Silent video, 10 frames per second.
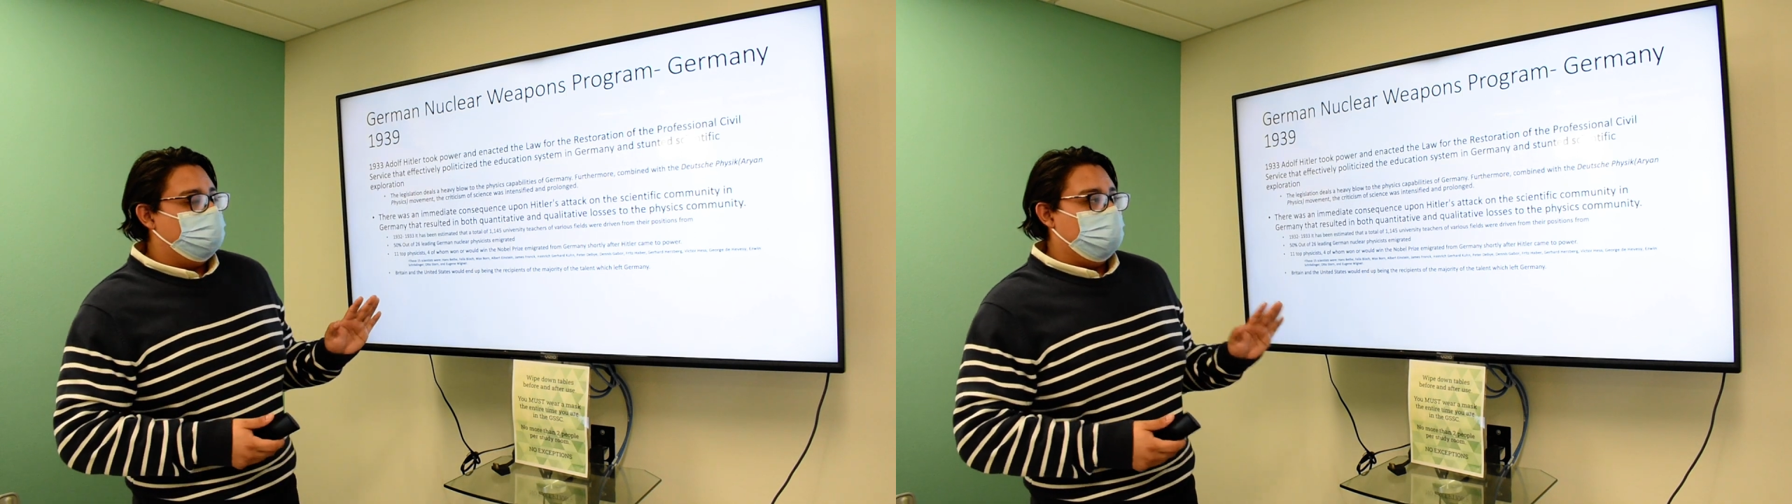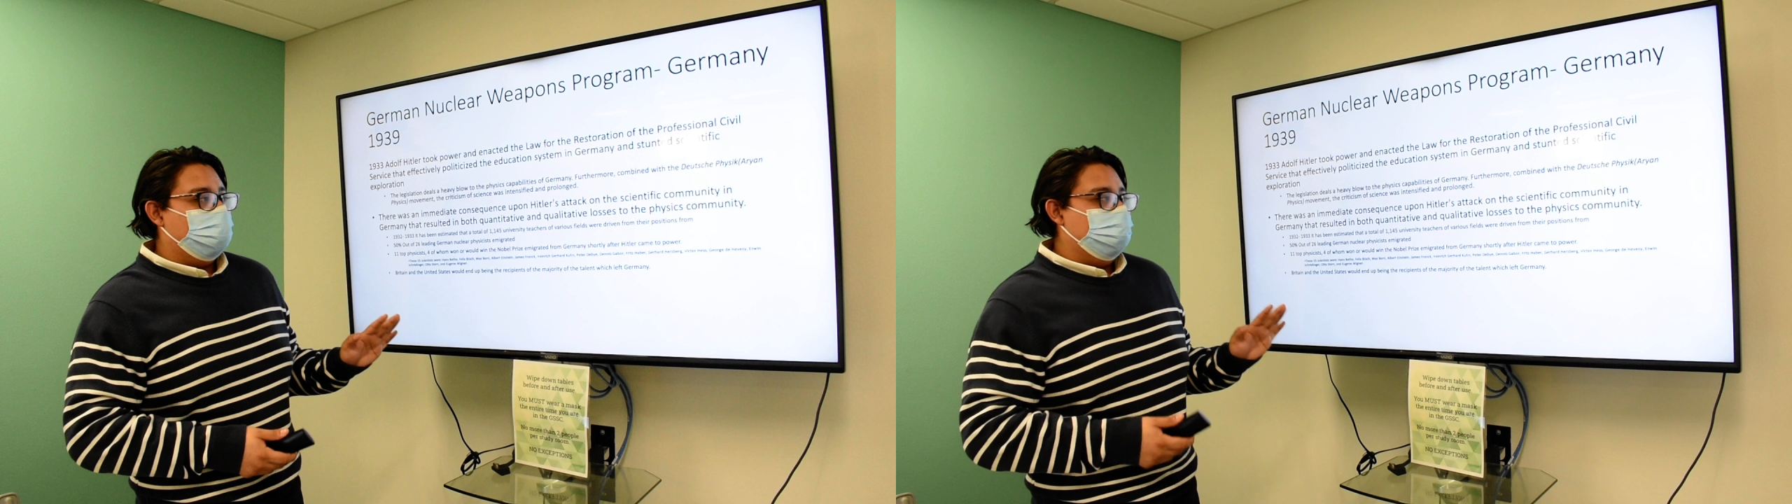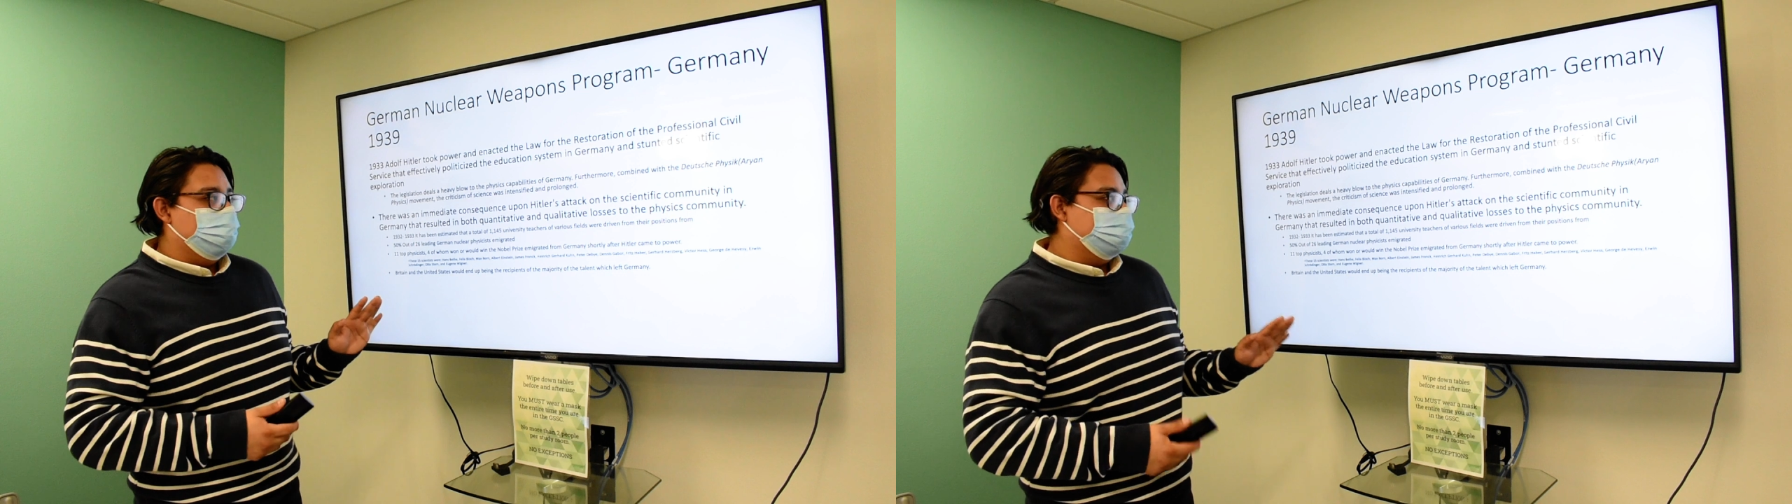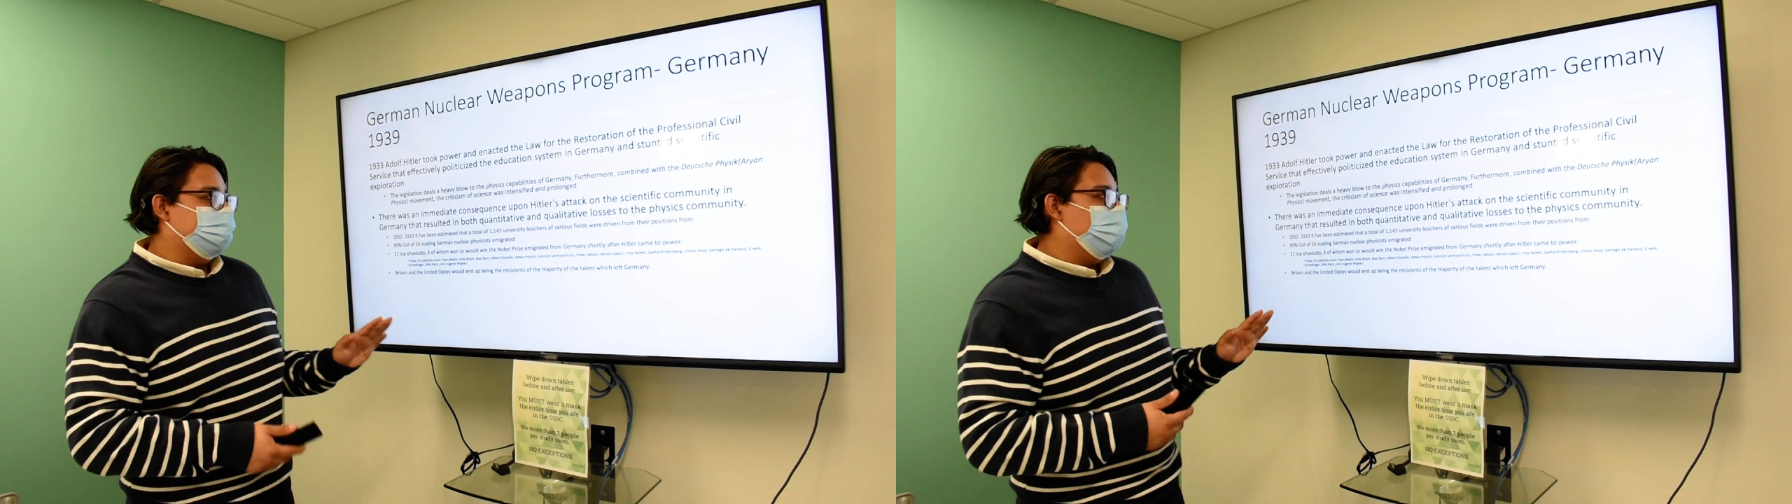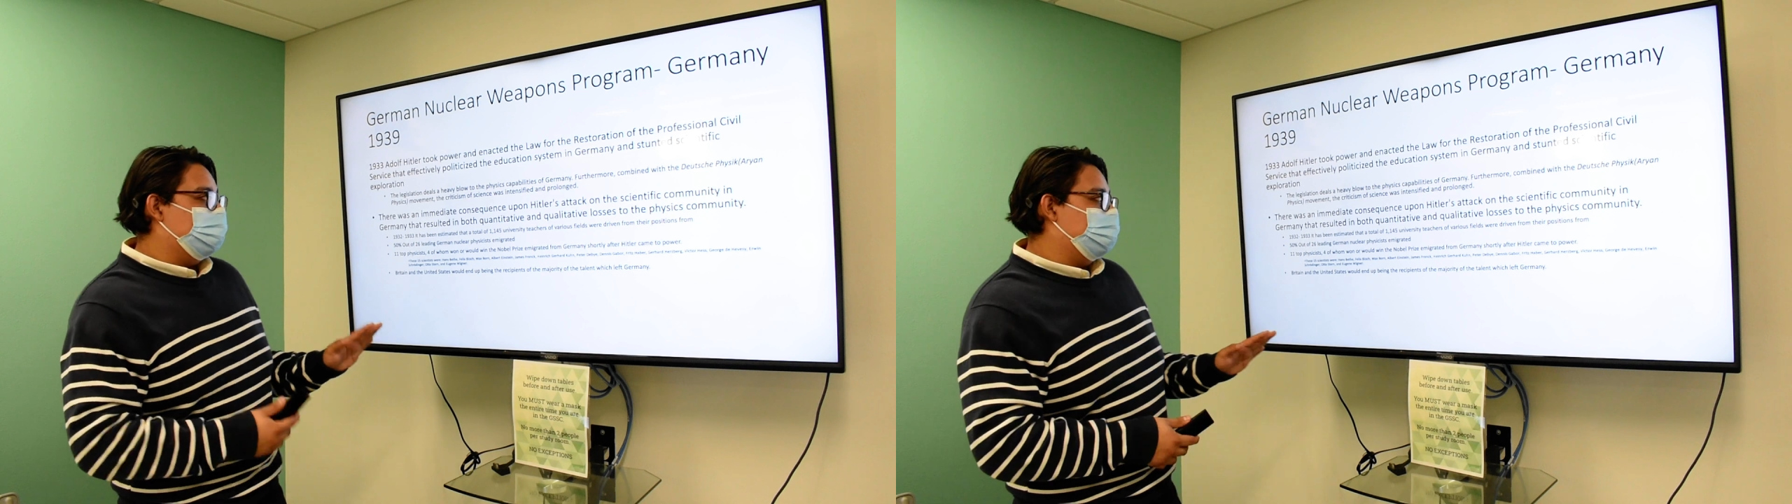very missed
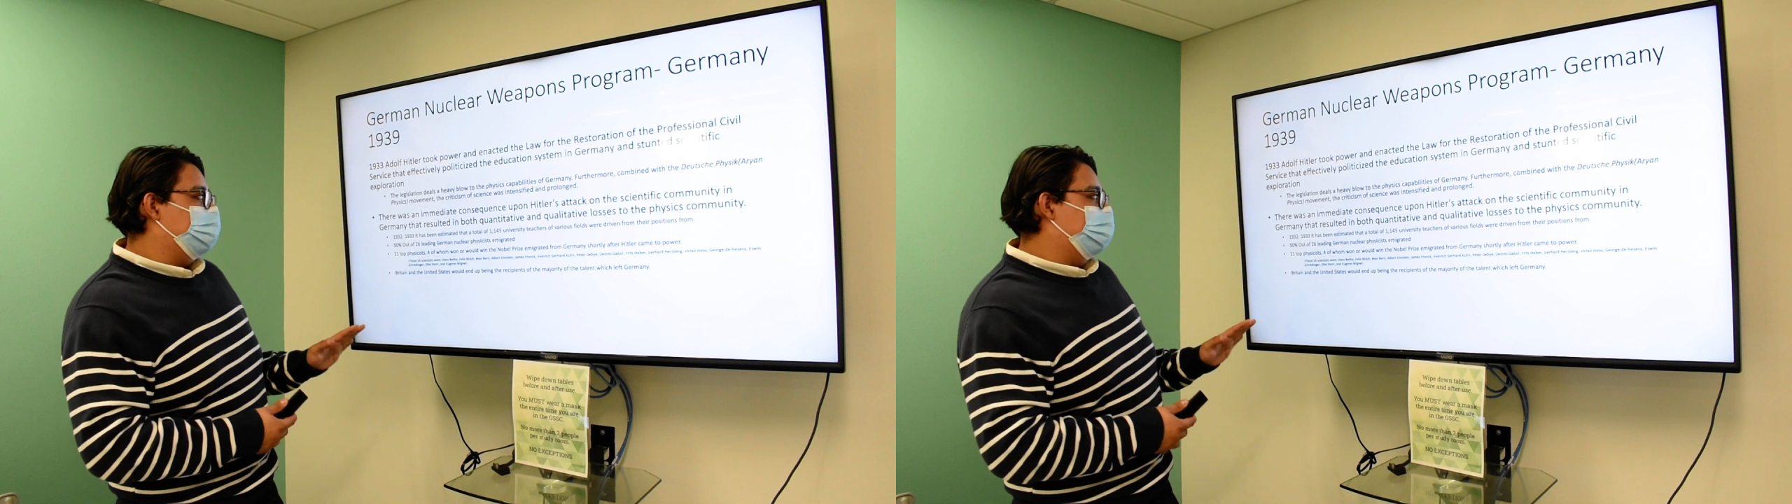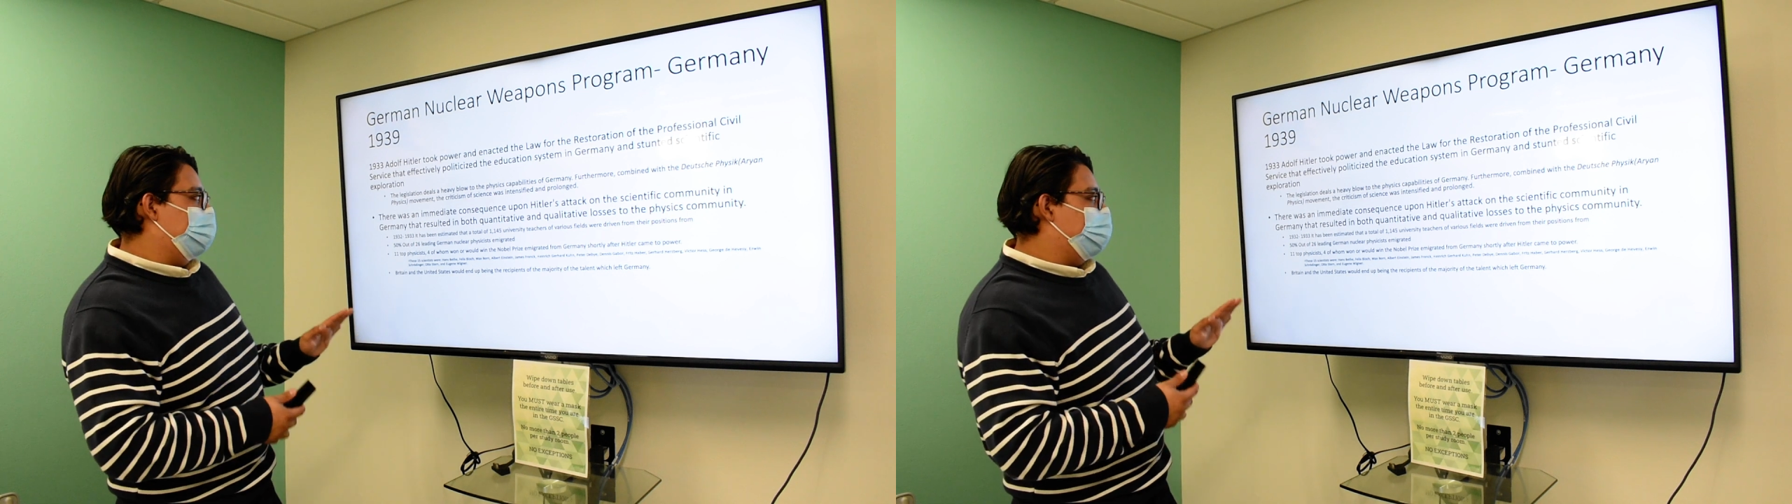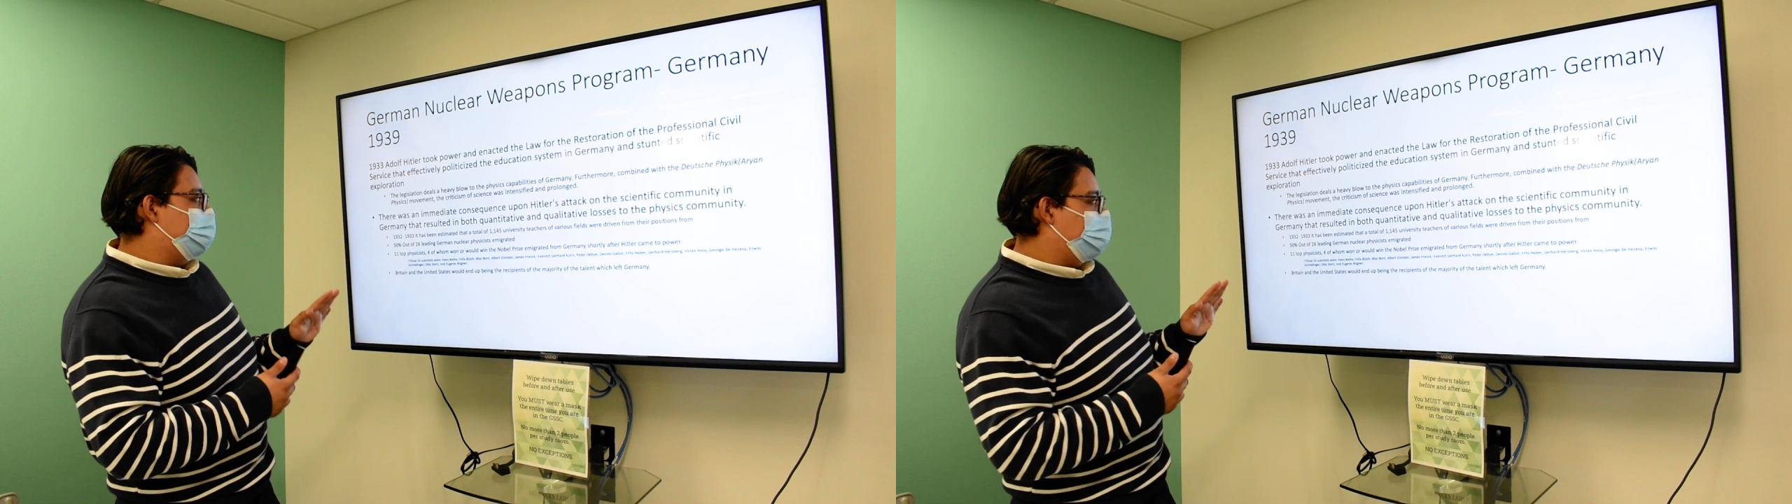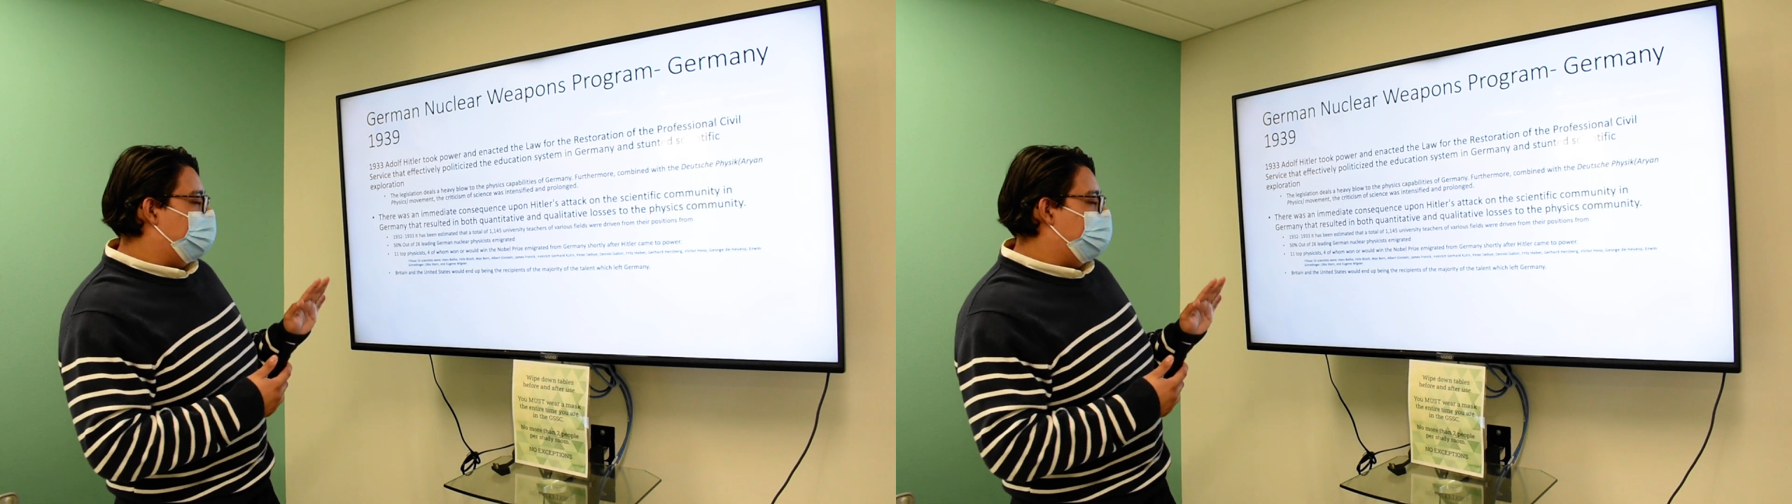opportunity for